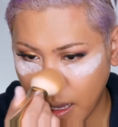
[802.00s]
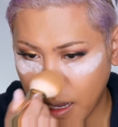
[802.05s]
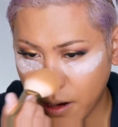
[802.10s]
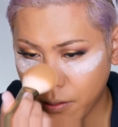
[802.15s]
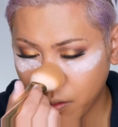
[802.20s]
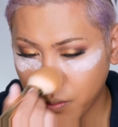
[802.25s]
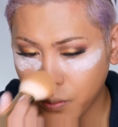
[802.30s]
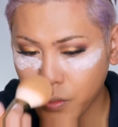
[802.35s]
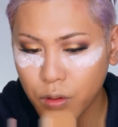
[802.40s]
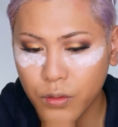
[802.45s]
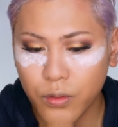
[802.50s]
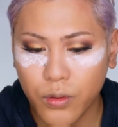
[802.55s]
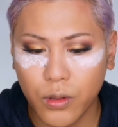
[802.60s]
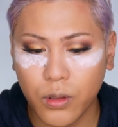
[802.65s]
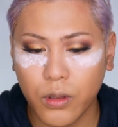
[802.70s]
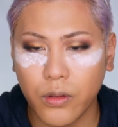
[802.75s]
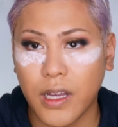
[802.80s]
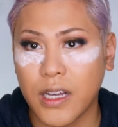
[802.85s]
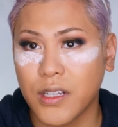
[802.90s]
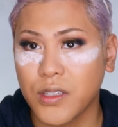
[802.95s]

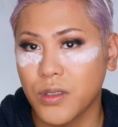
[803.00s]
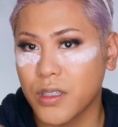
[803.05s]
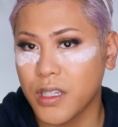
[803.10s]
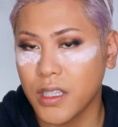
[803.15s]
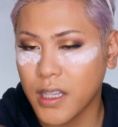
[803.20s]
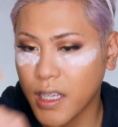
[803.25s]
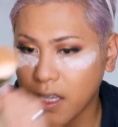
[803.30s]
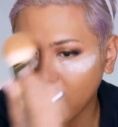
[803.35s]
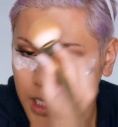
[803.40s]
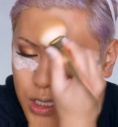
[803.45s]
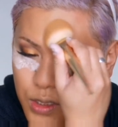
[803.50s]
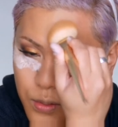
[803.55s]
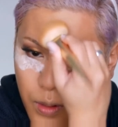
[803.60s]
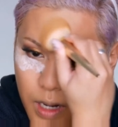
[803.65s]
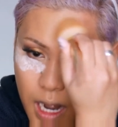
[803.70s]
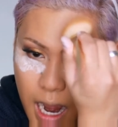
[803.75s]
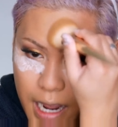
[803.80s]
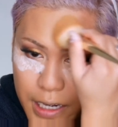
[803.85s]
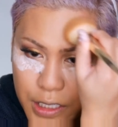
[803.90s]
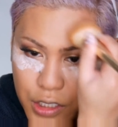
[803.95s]
removal, that sort of thing. That's what
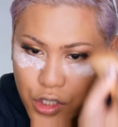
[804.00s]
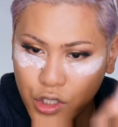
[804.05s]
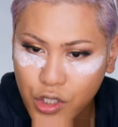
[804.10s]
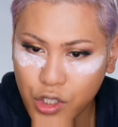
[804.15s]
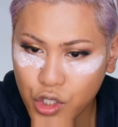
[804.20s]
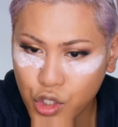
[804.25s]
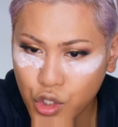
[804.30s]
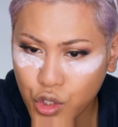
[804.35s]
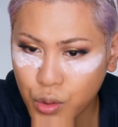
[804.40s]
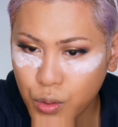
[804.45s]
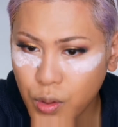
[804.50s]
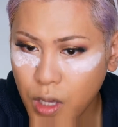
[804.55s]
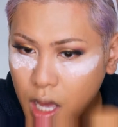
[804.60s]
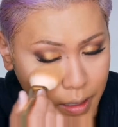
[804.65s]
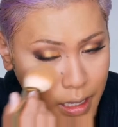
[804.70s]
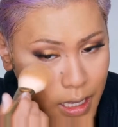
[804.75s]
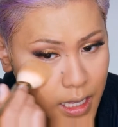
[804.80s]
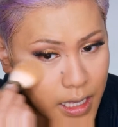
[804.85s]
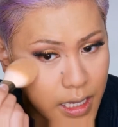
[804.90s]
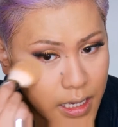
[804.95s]
I do.
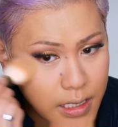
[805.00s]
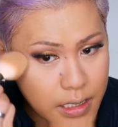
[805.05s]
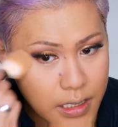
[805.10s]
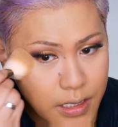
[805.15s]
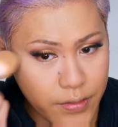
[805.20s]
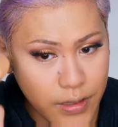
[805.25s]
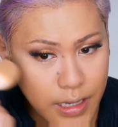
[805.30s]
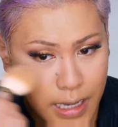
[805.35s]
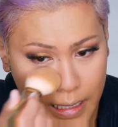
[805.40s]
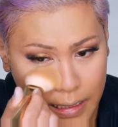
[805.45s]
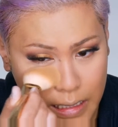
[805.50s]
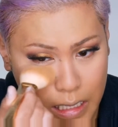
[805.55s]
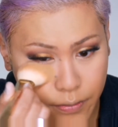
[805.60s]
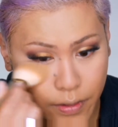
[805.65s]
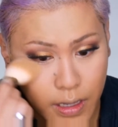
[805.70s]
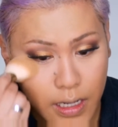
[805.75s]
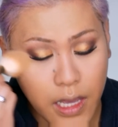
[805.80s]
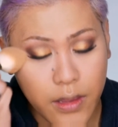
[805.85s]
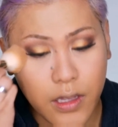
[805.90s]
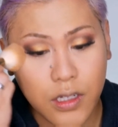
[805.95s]
And if you guys have
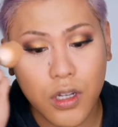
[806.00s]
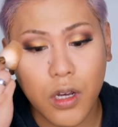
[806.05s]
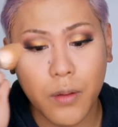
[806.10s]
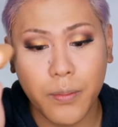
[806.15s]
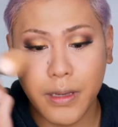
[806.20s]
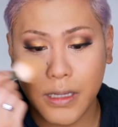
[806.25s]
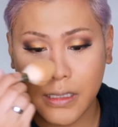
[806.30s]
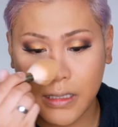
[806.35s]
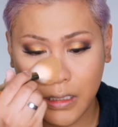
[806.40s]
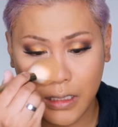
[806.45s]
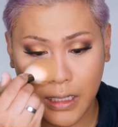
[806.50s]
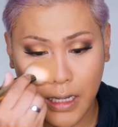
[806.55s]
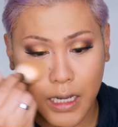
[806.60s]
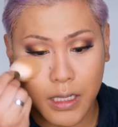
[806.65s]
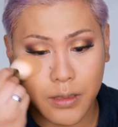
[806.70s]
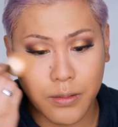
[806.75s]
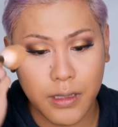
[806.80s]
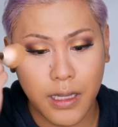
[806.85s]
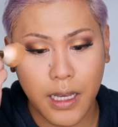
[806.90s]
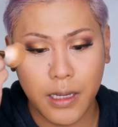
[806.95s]
any other topics that you
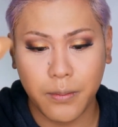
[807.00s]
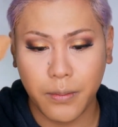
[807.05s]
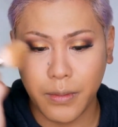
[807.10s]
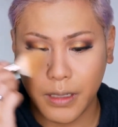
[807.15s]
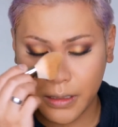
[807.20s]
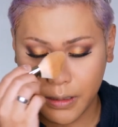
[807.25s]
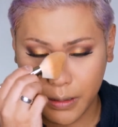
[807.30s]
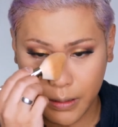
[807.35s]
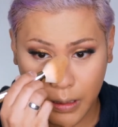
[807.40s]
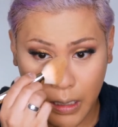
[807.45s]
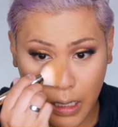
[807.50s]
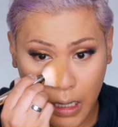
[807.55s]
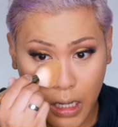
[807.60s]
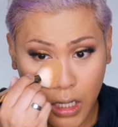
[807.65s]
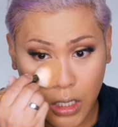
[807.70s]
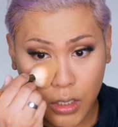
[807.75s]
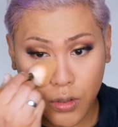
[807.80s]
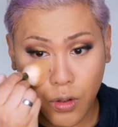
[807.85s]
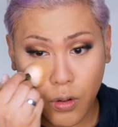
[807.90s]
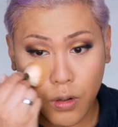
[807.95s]
guys would like me to
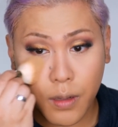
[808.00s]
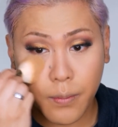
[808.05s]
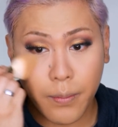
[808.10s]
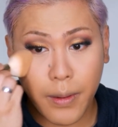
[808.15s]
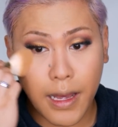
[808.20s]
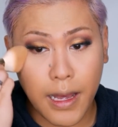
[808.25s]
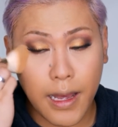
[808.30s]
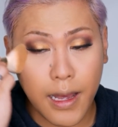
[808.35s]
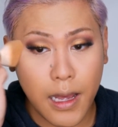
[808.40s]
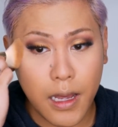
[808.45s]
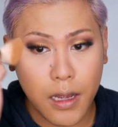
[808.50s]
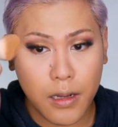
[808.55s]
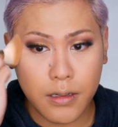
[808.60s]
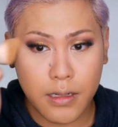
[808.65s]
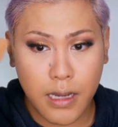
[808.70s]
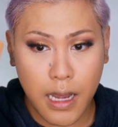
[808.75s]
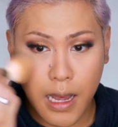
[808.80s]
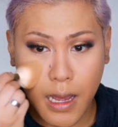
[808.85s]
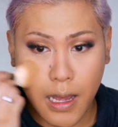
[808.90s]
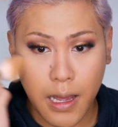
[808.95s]
talk about,
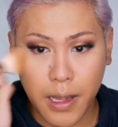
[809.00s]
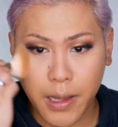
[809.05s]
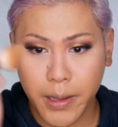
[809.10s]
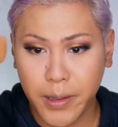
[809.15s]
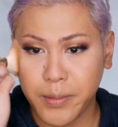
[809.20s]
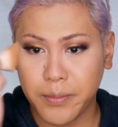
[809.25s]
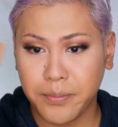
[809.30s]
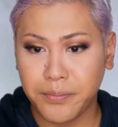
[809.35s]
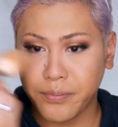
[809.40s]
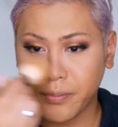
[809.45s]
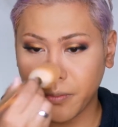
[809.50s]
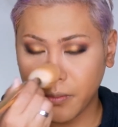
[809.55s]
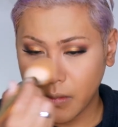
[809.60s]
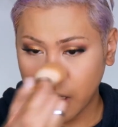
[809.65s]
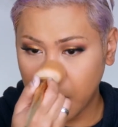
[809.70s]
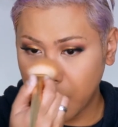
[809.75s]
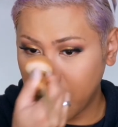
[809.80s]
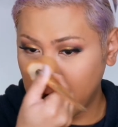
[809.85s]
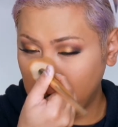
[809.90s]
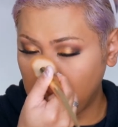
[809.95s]

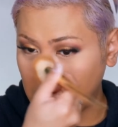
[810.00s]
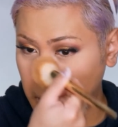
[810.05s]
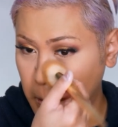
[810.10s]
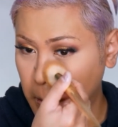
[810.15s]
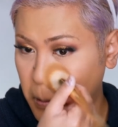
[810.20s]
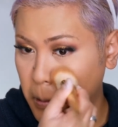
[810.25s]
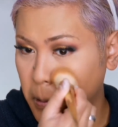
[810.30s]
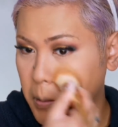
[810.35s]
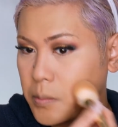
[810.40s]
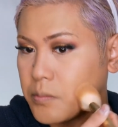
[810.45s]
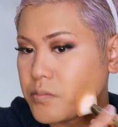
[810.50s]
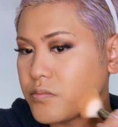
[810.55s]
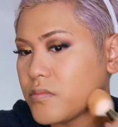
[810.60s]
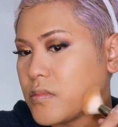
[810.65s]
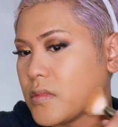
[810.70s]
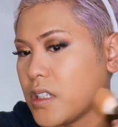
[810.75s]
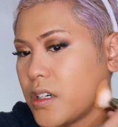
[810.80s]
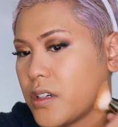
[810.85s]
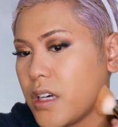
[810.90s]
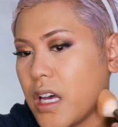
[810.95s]
or, you
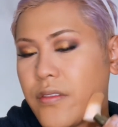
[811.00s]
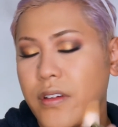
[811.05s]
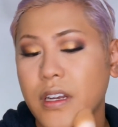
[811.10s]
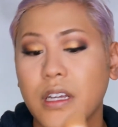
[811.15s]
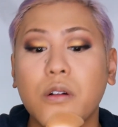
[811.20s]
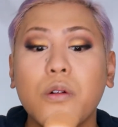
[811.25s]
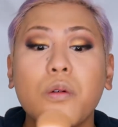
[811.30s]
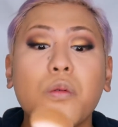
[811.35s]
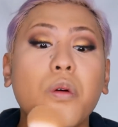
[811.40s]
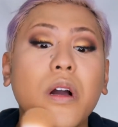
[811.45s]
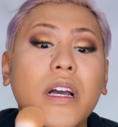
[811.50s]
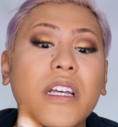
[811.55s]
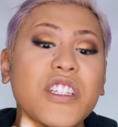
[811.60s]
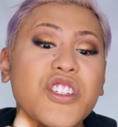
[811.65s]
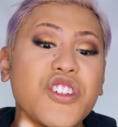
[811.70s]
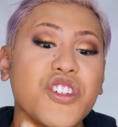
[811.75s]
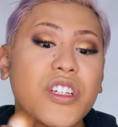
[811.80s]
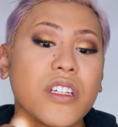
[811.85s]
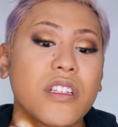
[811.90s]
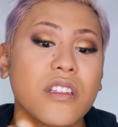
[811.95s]
know, have any
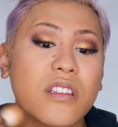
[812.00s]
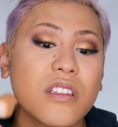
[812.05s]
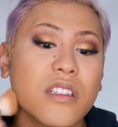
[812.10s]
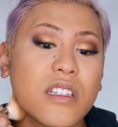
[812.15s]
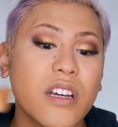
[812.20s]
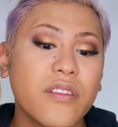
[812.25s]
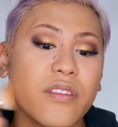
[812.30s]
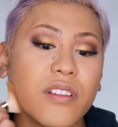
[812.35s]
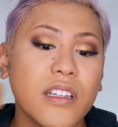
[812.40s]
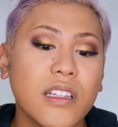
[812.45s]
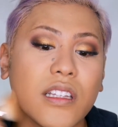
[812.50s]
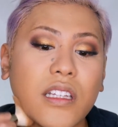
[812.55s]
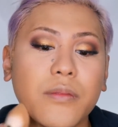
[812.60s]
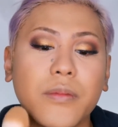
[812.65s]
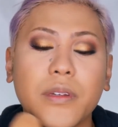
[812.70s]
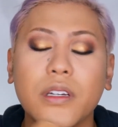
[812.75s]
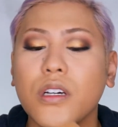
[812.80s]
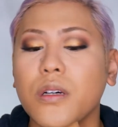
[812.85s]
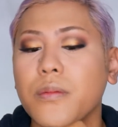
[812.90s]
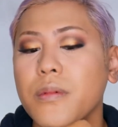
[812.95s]
questions, definitely leave me
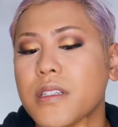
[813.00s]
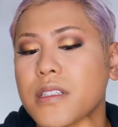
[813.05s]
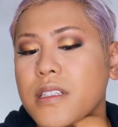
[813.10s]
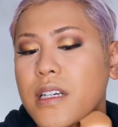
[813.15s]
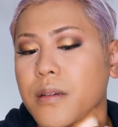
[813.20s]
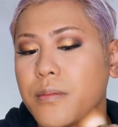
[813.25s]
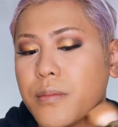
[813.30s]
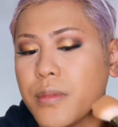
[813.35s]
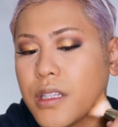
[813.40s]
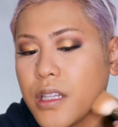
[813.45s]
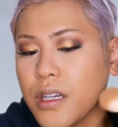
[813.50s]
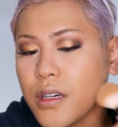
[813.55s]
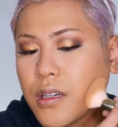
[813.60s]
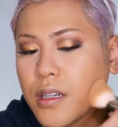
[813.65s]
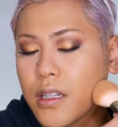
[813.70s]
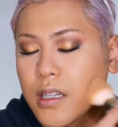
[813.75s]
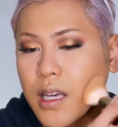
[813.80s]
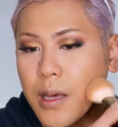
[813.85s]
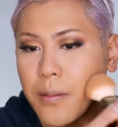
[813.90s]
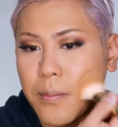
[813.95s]
a comment down below and
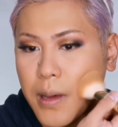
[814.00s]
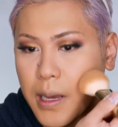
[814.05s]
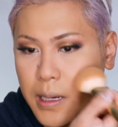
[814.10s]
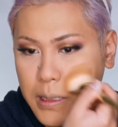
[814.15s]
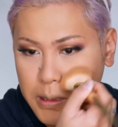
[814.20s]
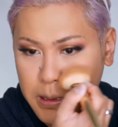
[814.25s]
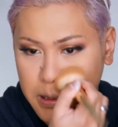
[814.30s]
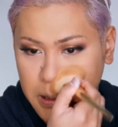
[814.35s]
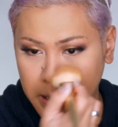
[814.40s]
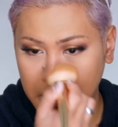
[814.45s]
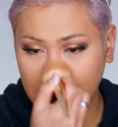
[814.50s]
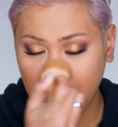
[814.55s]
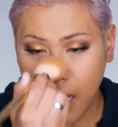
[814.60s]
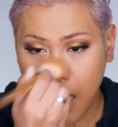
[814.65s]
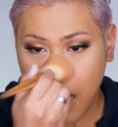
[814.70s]
I'll get back to you.